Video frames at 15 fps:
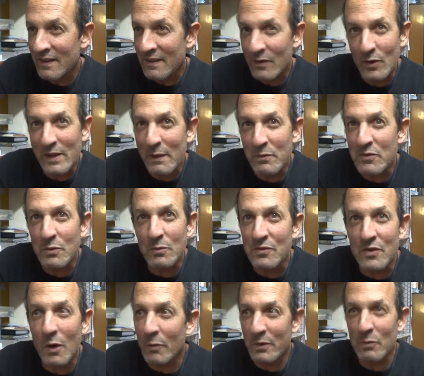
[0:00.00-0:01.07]
All I was doing was
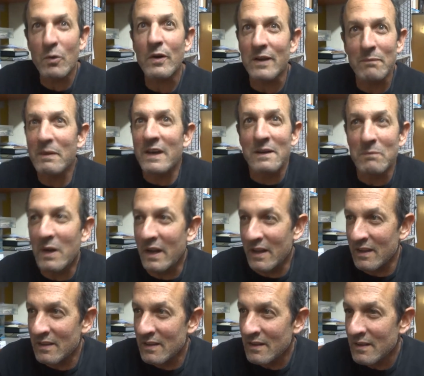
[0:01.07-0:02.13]
going to work and making
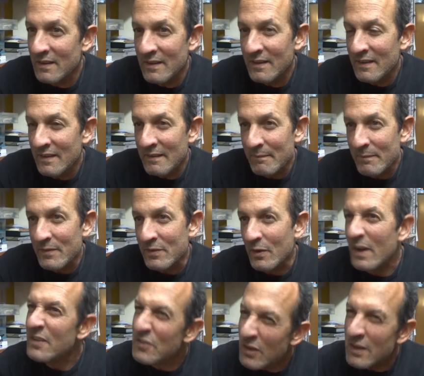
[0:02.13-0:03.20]
money. So
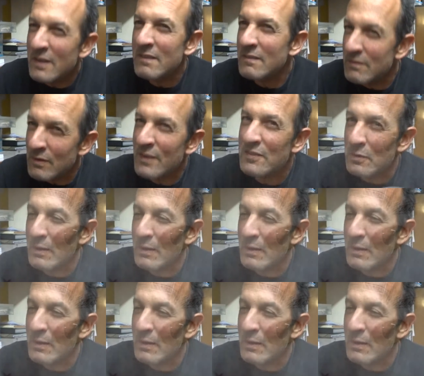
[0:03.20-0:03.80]
I started rescuing